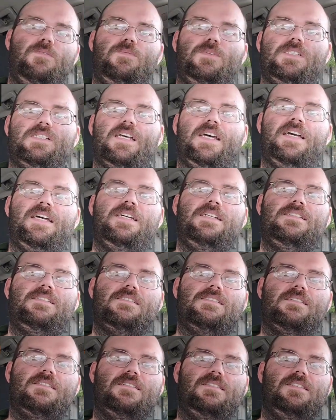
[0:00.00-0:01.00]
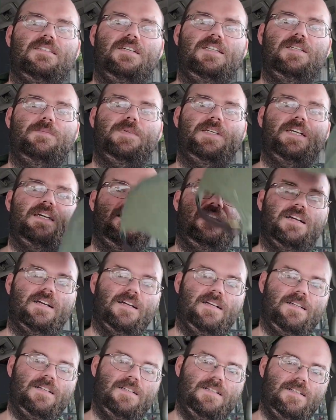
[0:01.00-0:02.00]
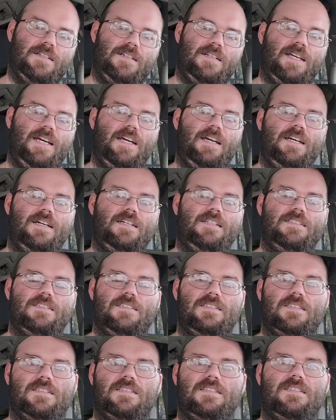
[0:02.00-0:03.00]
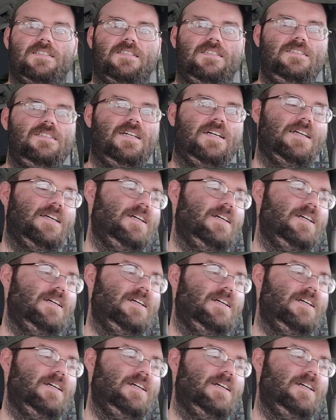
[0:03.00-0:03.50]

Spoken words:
was Ace in the beginning, and like